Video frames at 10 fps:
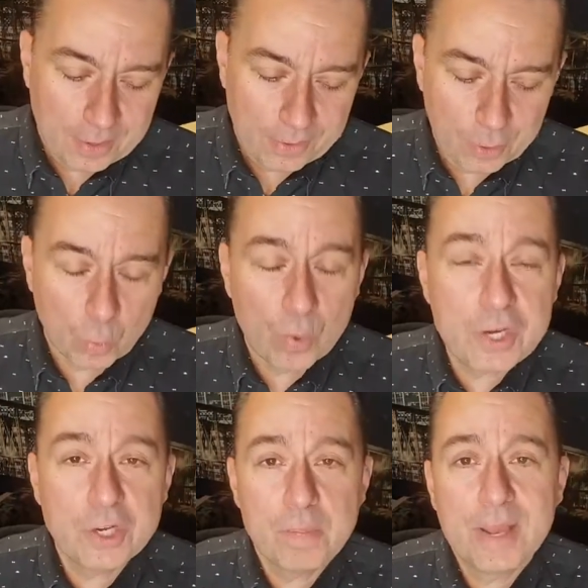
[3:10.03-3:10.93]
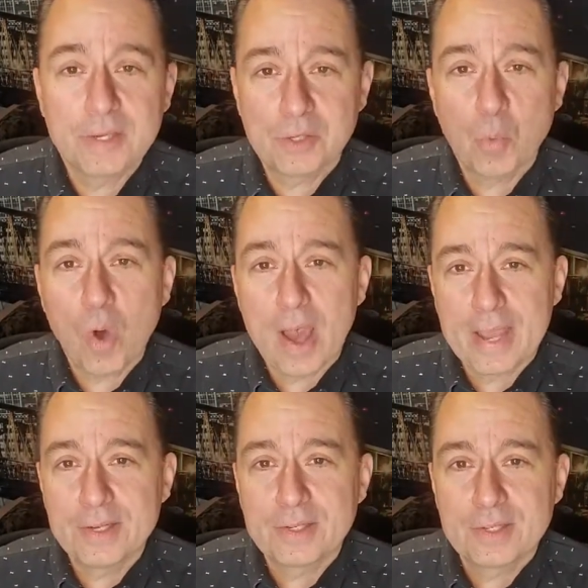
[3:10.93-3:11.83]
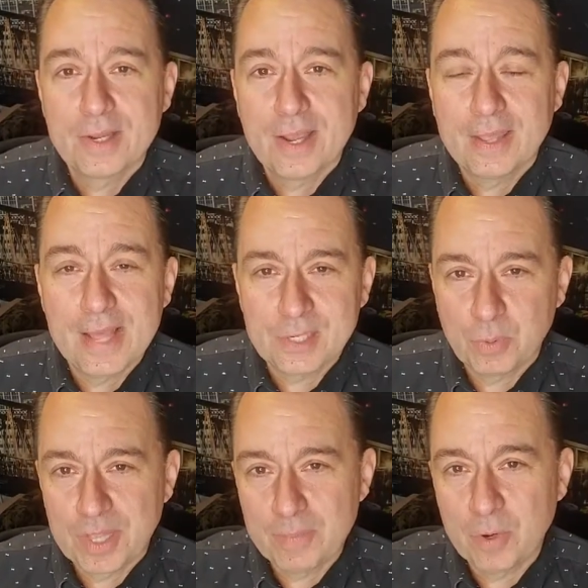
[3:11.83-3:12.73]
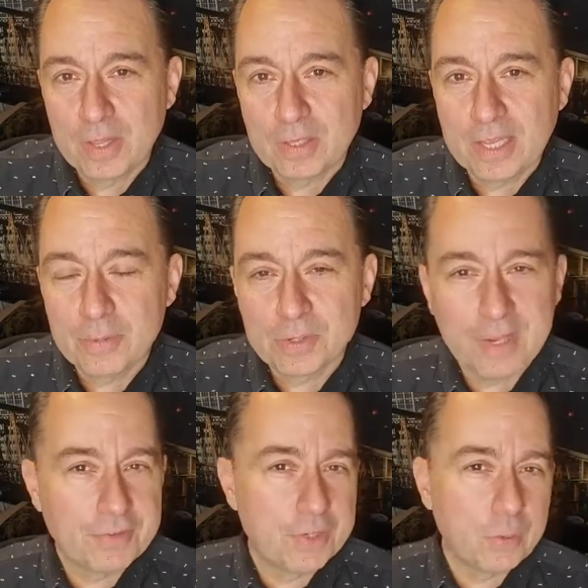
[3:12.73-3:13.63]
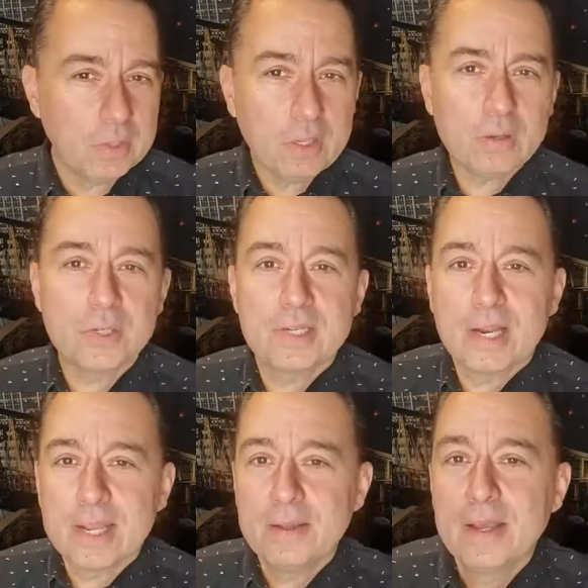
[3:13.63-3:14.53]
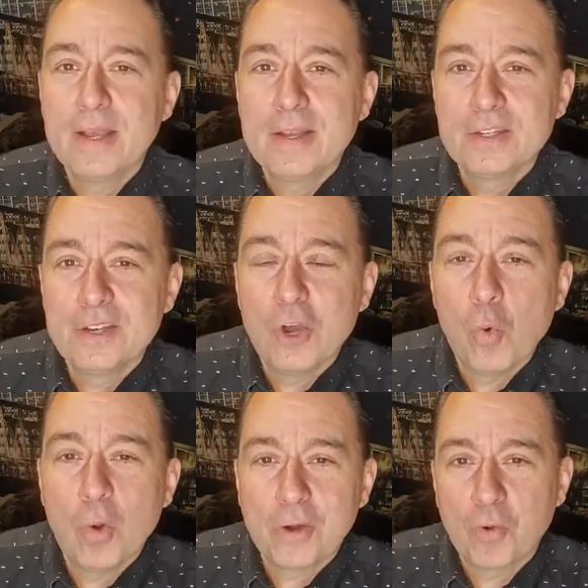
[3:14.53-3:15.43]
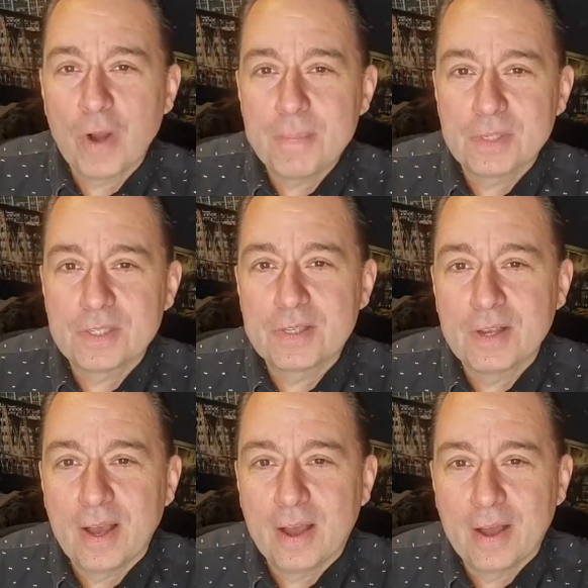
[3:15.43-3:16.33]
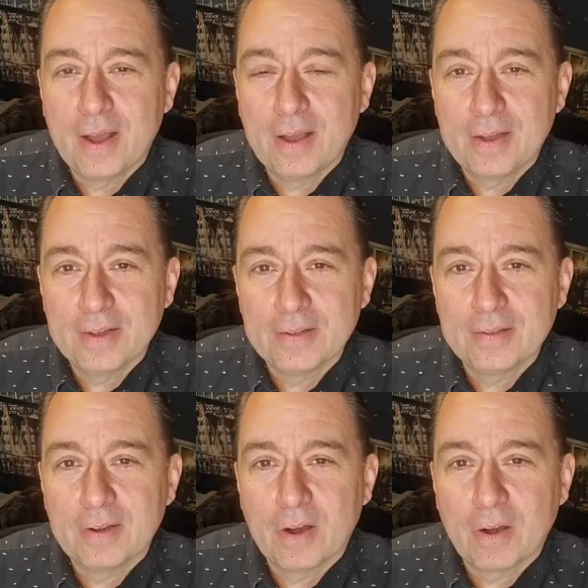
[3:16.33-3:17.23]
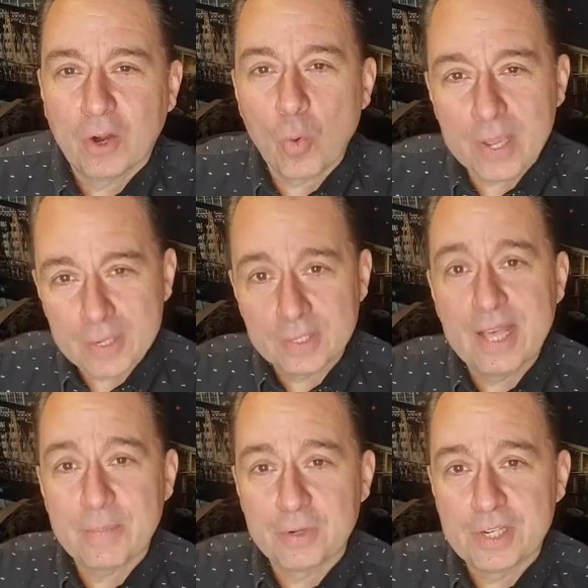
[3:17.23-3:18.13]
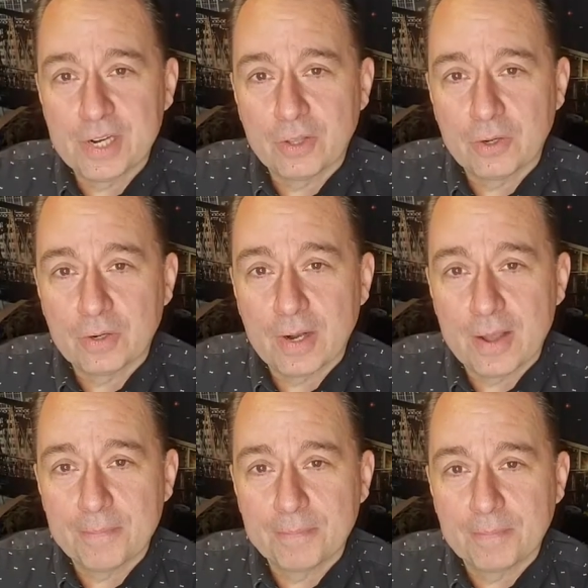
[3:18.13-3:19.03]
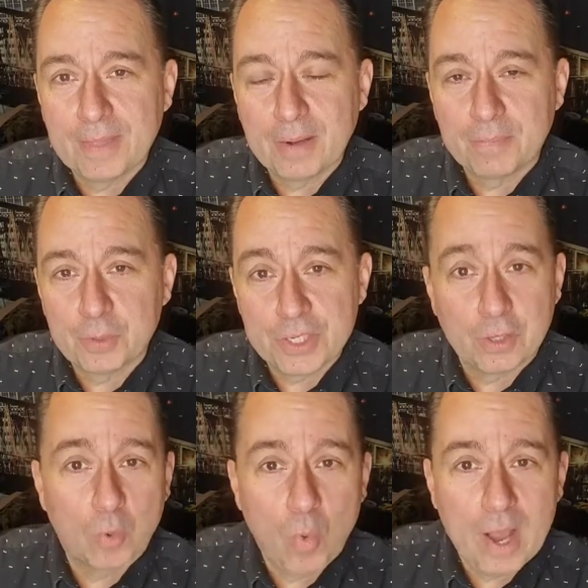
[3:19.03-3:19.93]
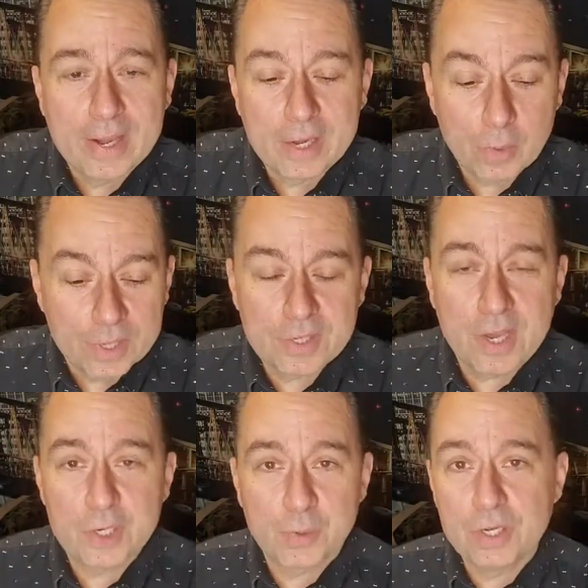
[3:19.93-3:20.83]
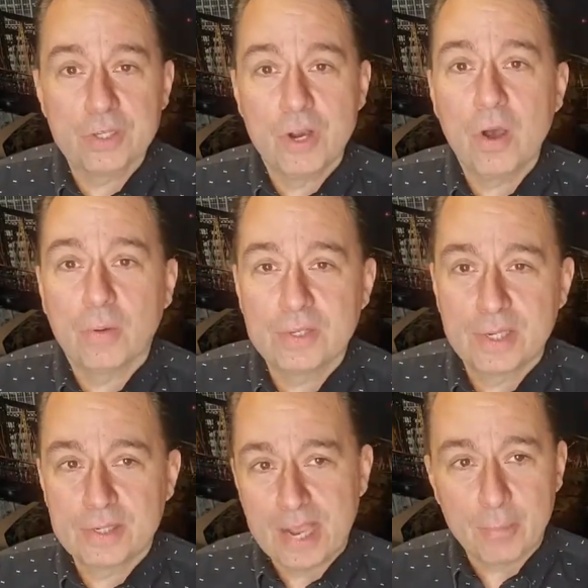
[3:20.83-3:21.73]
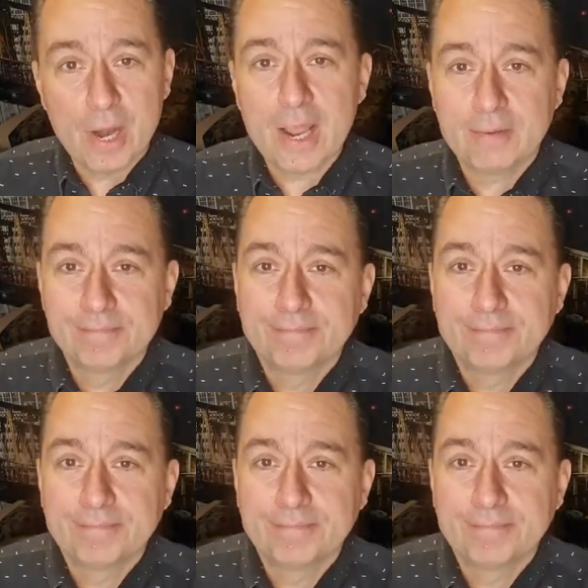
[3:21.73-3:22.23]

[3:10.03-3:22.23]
The region makes the wines, and that's what they put on the label. So you have to do a little study to know what grapes are going into that particular wine. Here in this country, you just know. It says Cabernet.